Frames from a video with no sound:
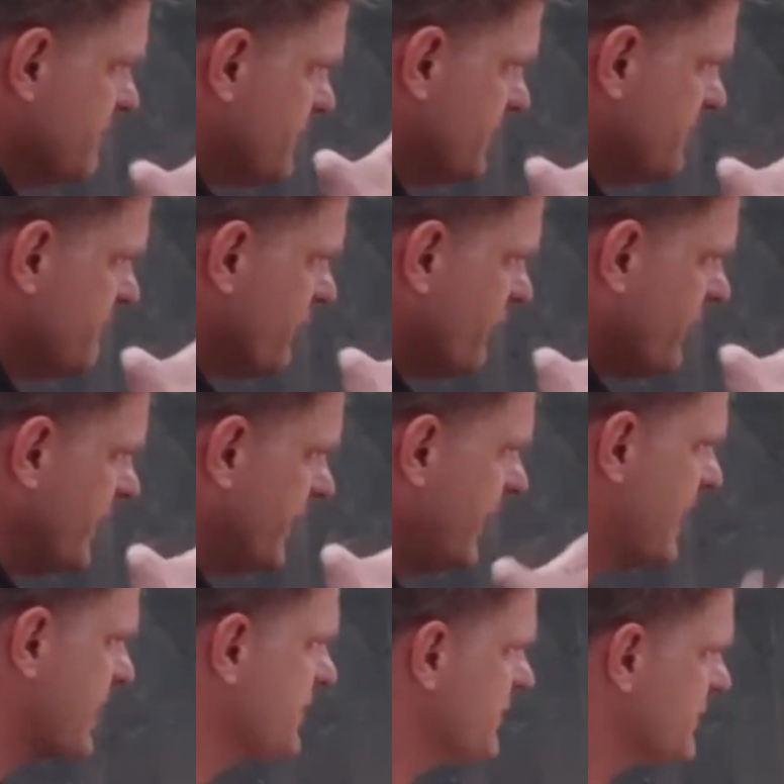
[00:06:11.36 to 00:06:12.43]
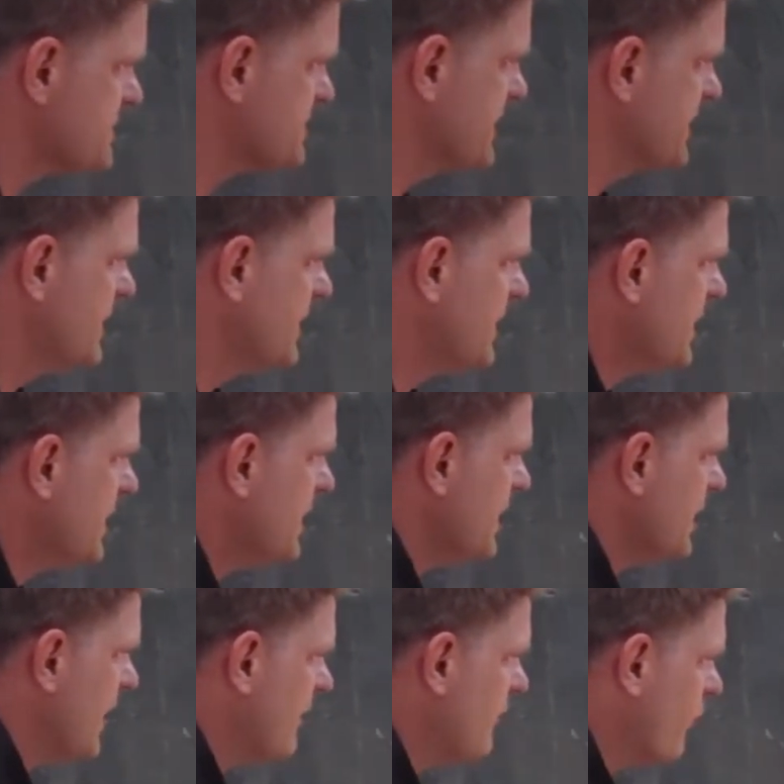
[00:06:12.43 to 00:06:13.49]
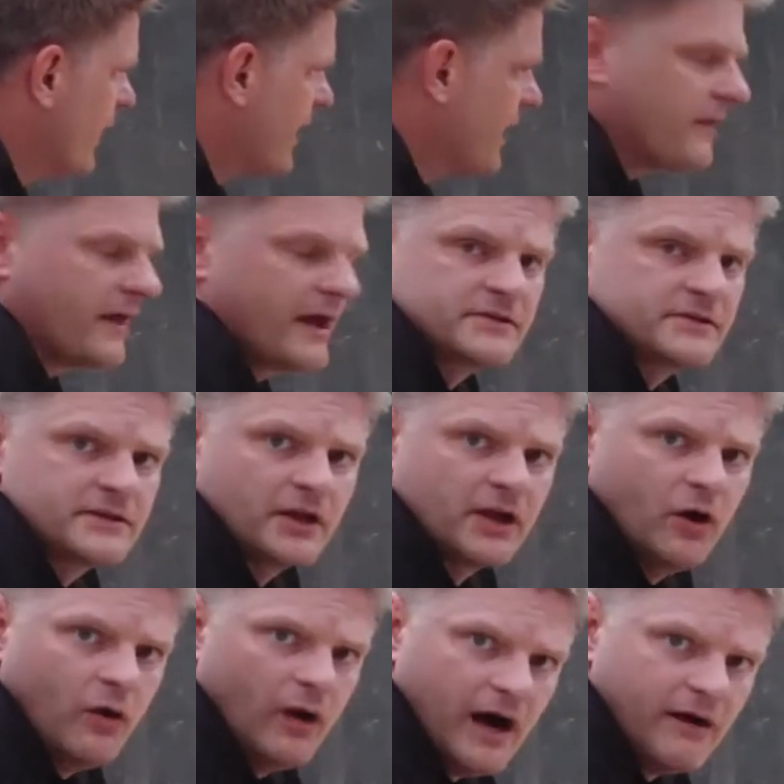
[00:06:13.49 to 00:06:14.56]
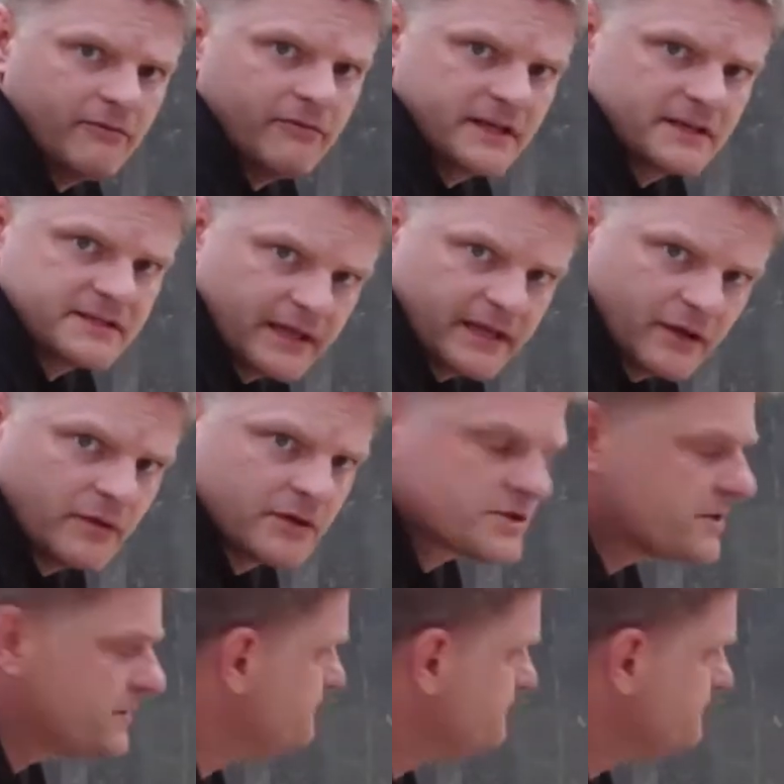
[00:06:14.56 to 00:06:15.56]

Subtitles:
pinpoint accuracy of where that is going to go off and extinguish.